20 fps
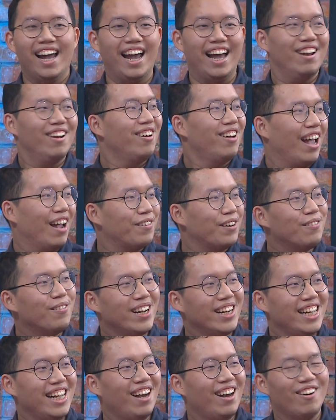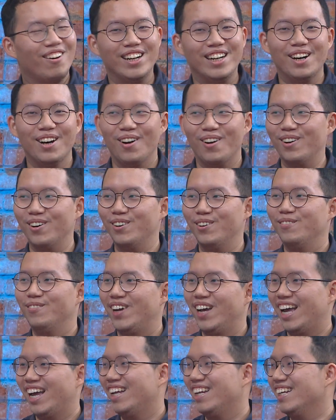Hello, everybody on the home.
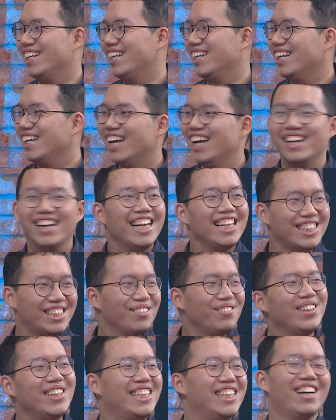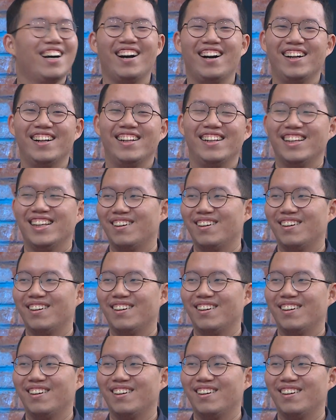And nice to meet you all.